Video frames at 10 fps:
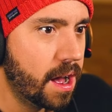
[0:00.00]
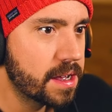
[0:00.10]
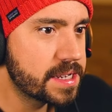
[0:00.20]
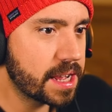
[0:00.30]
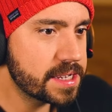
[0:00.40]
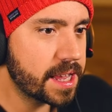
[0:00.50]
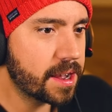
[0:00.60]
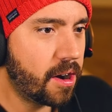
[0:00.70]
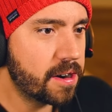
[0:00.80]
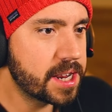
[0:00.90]
Sounds like
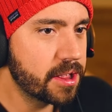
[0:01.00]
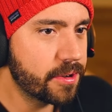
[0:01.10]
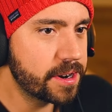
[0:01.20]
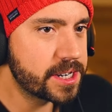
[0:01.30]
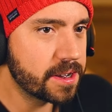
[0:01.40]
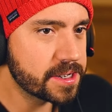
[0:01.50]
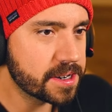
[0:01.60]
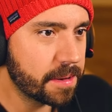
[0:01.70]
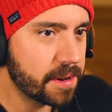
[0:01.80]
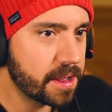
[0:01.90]
artillery shells are
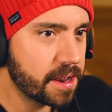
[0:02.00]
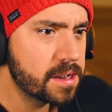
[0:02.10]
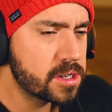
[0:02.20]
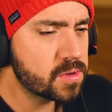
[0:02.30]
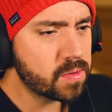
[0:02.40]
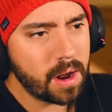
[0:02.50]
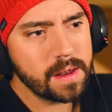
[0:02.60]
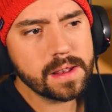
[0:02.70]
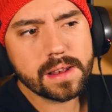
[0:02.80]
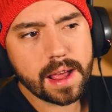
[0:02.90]
coming in. Just
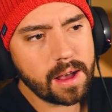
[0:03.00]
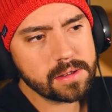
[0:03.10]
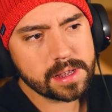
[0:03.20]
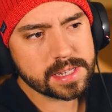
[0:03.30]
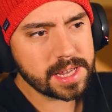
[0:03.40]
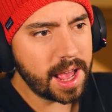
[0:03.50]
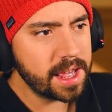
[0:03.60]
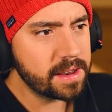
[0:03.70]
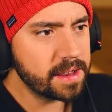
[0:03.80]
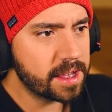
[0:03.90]
run out the
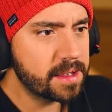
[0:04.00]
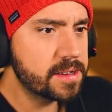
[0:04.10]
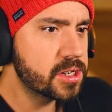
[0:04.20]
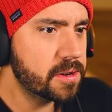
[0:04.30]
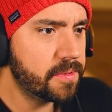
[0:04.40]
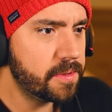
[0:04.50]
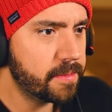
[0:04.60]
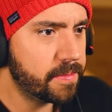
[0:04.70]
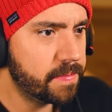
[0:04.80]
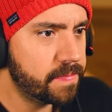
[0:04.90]
side to shoot him from the
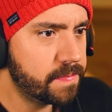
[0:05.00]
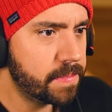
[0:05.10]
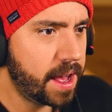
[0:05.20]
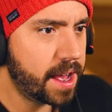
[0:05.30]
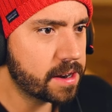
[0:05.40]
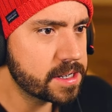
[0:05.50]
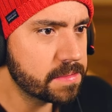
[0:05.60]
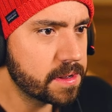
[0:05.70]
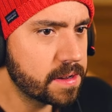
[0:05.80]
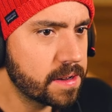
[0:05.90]
back or
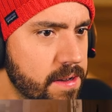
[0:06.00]
something.